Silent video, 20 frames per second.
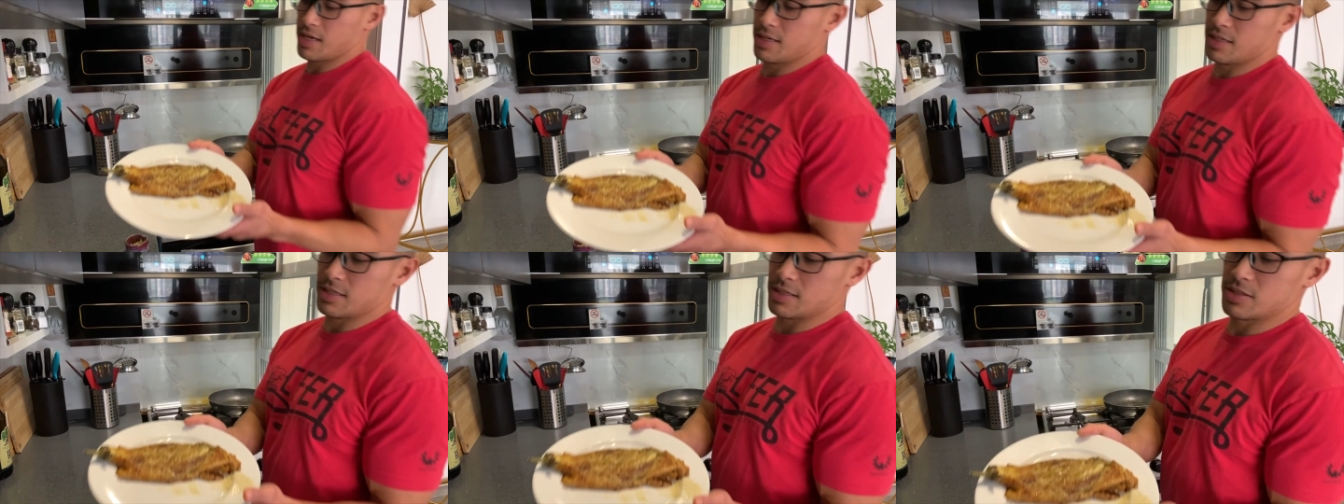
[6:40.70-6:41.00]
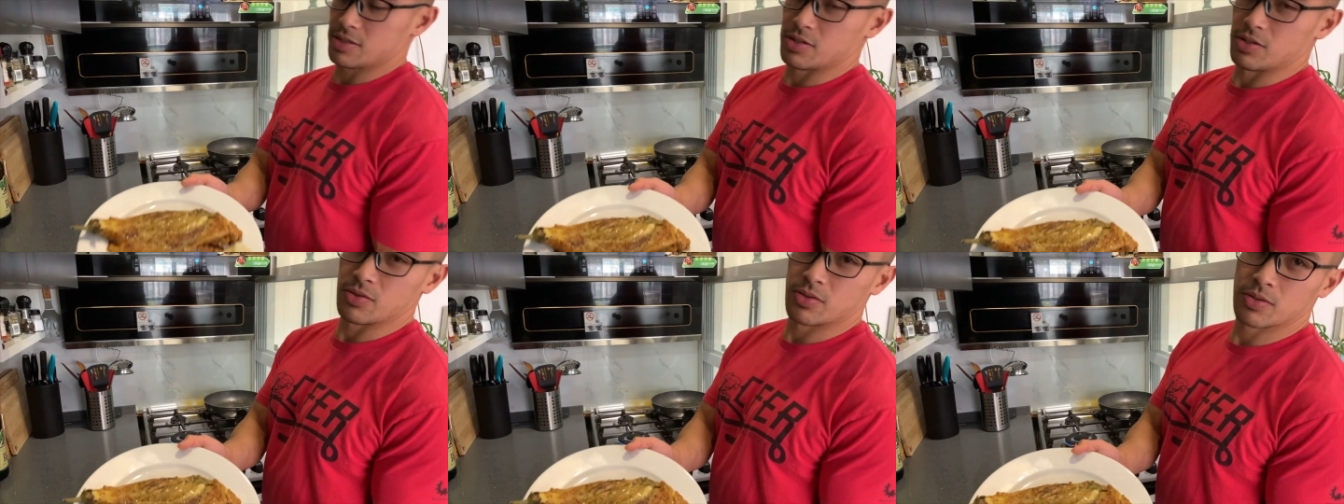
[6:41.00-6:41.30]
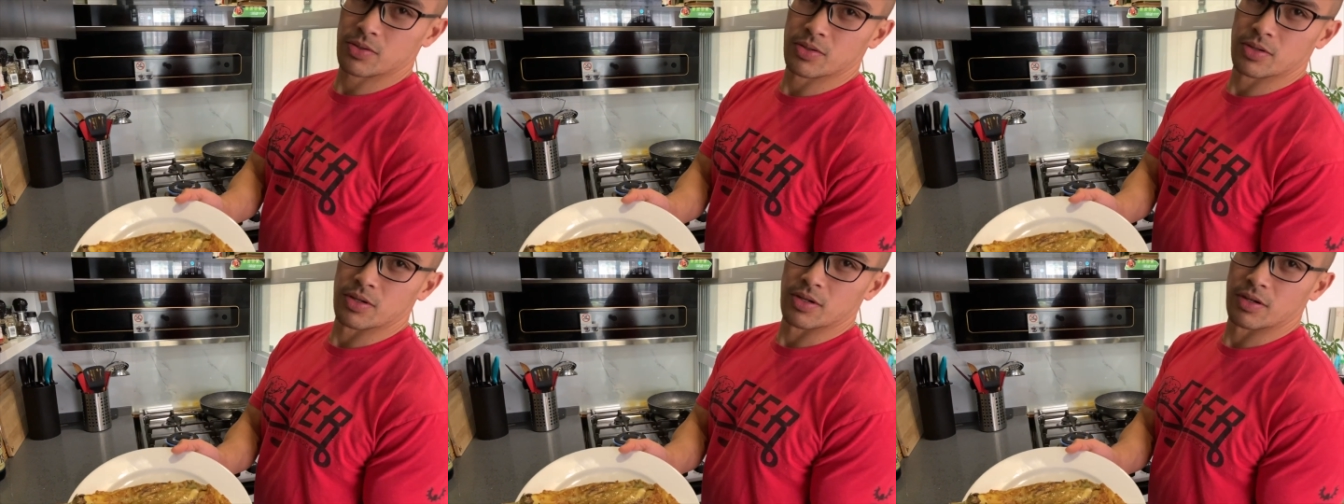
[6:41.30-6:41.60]
is
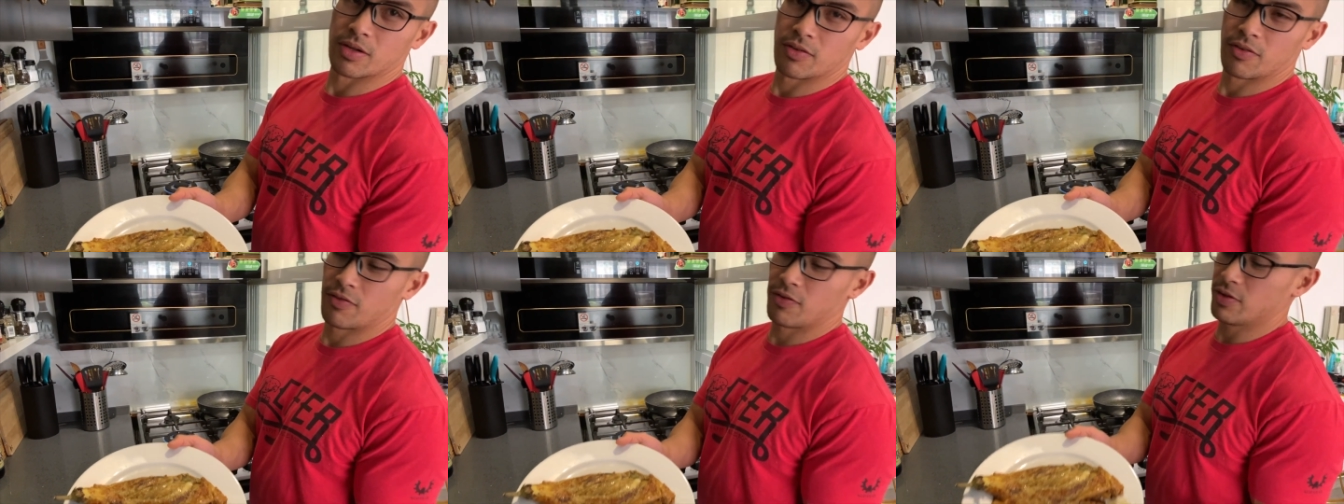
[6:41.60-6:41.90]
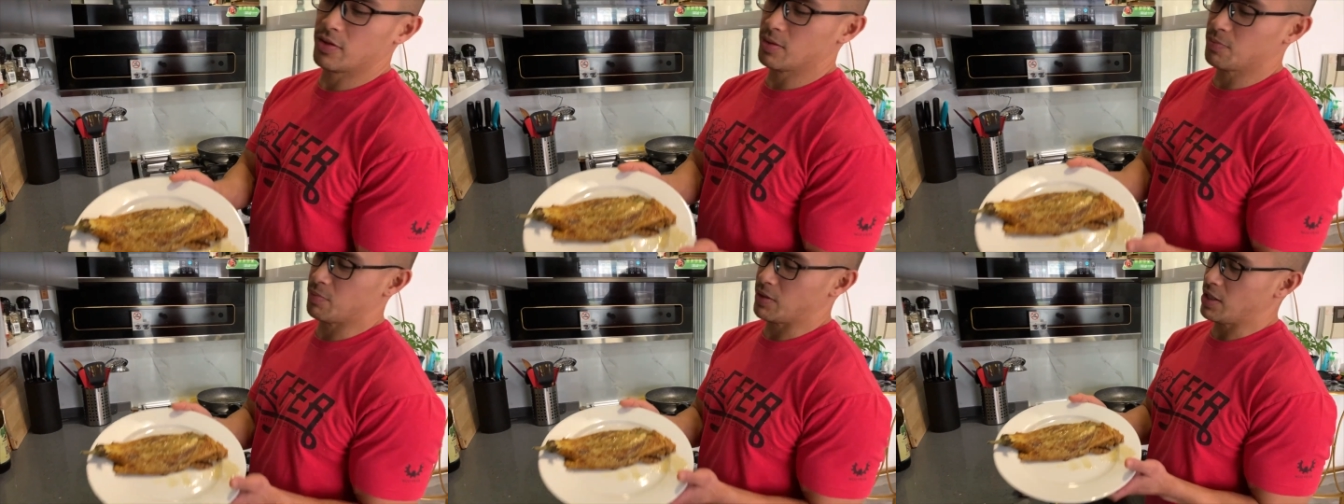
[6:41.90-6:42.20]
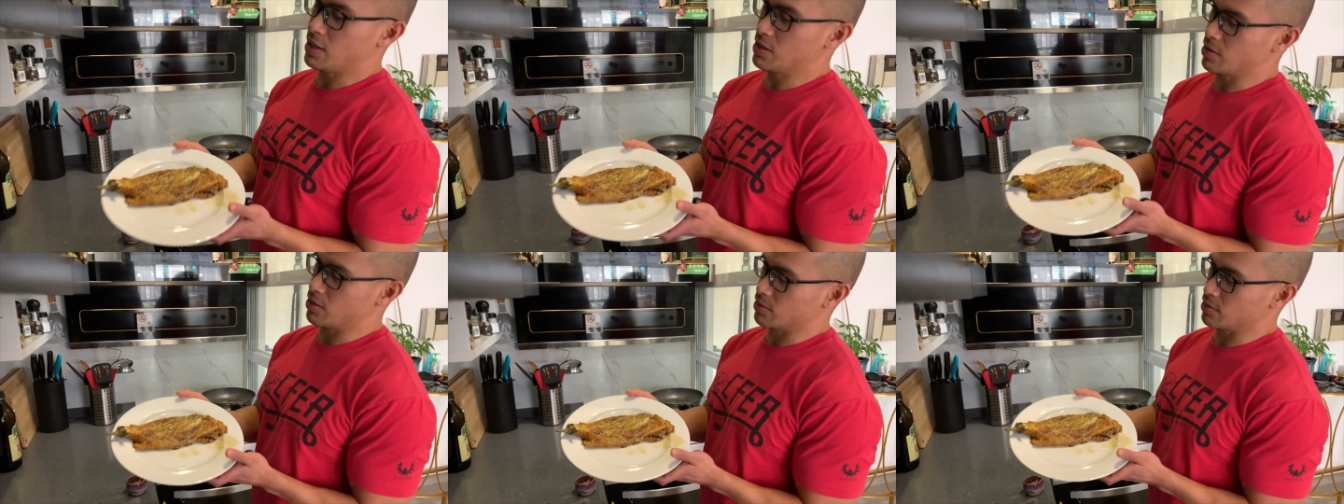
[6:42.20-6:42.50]
your
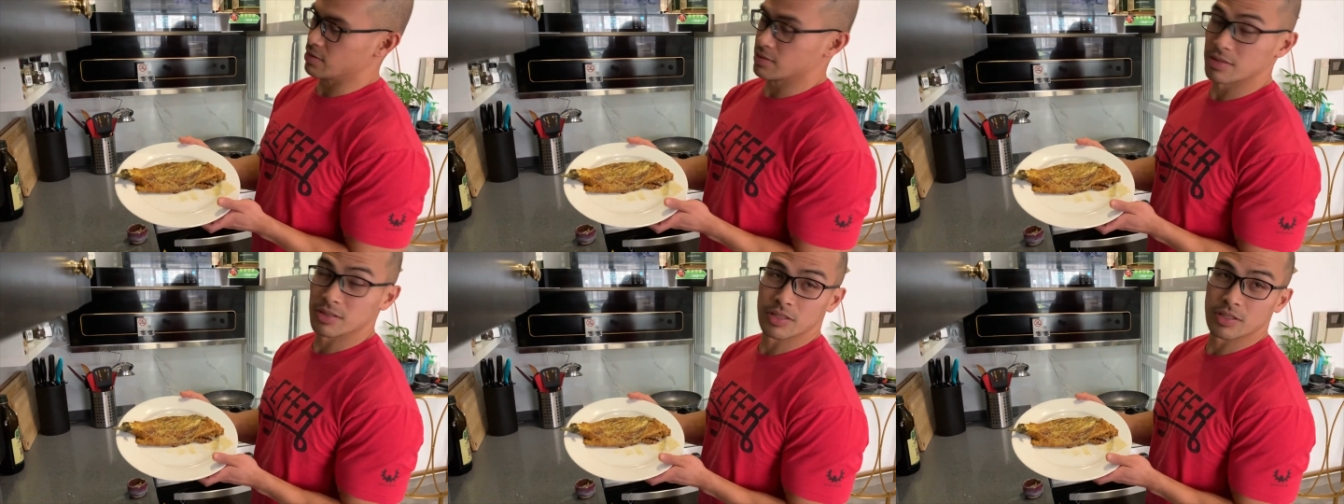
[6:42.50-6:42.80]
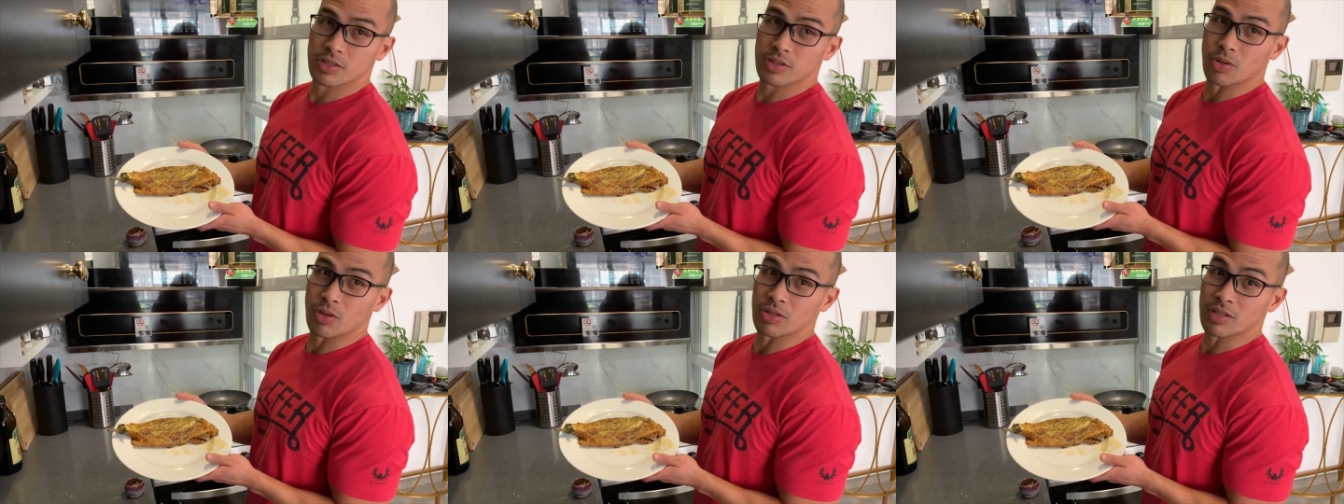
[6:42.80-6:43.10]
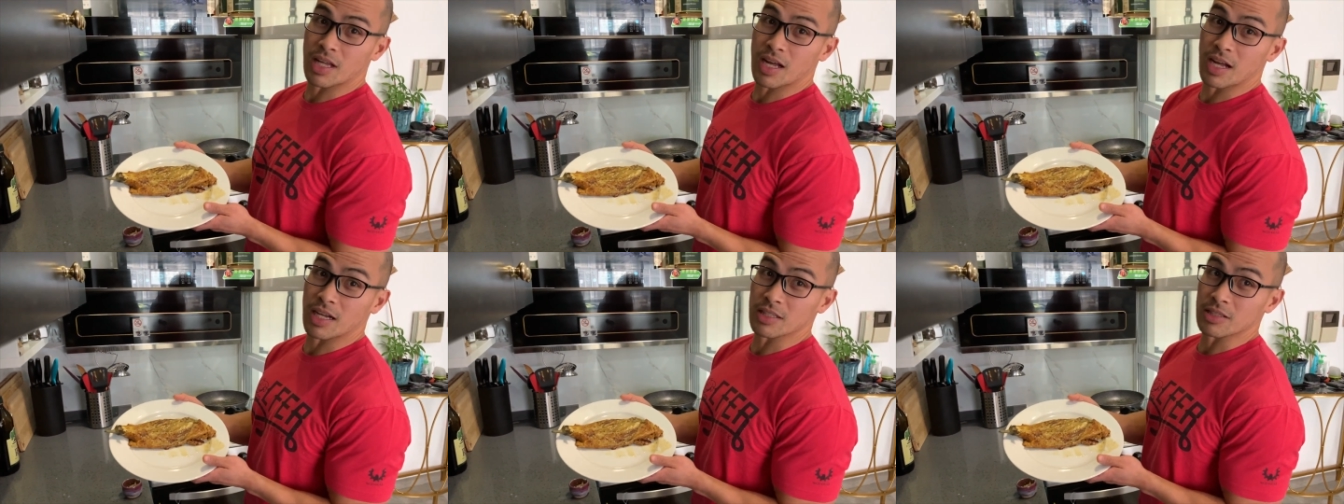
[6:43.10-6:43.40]
Filipino
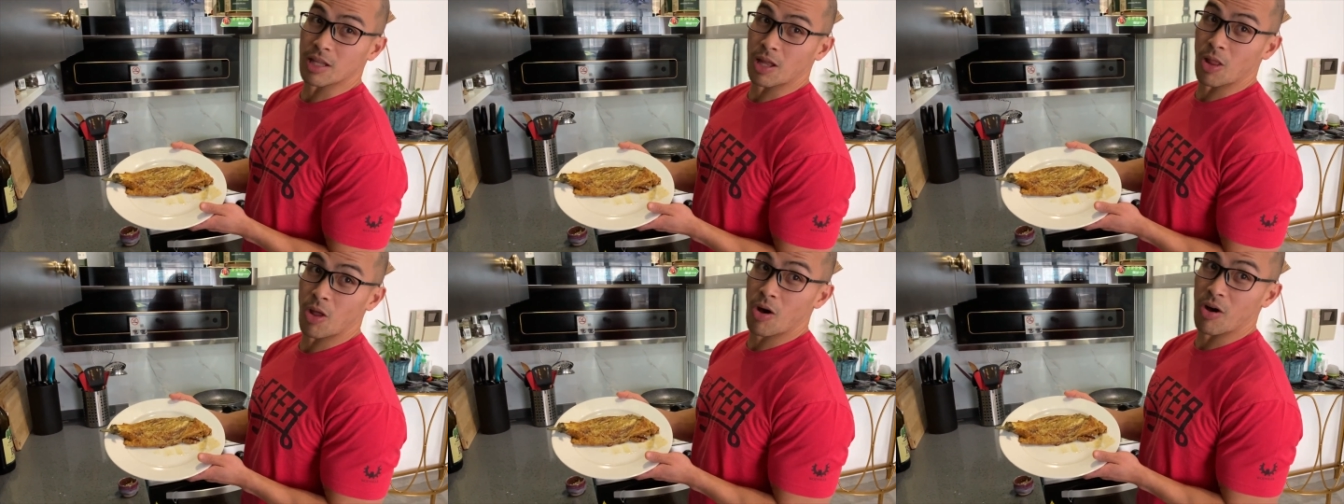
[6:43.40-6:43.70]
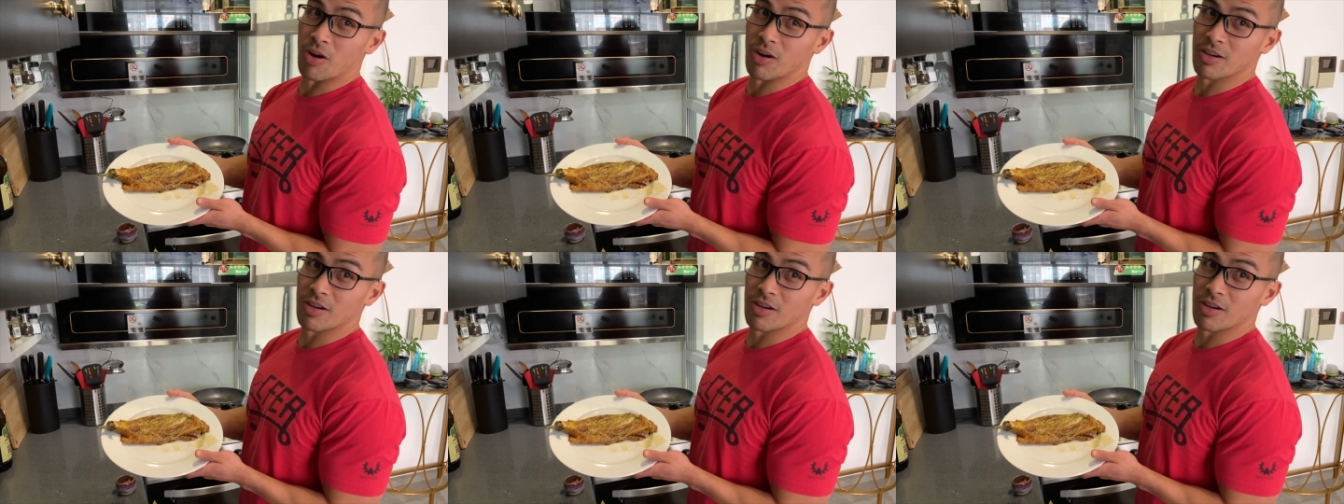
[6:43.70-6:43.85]
Tortang Talong.